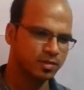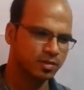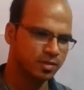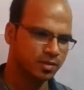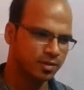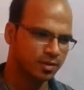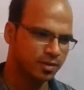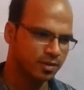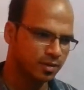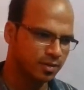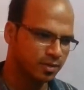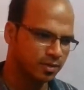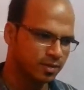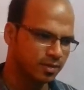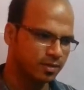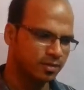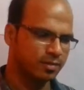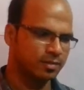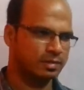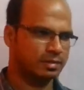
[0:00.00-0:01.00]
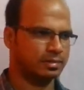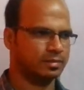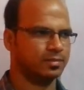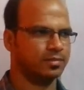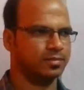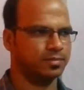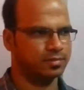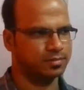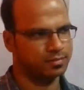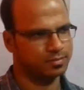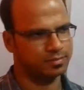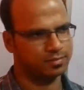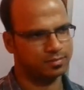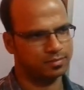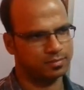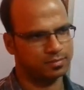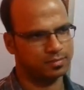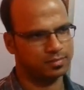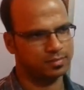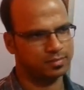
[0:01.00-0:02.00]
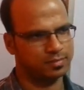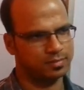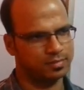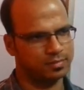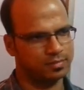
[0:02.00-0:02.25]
(no one is talking)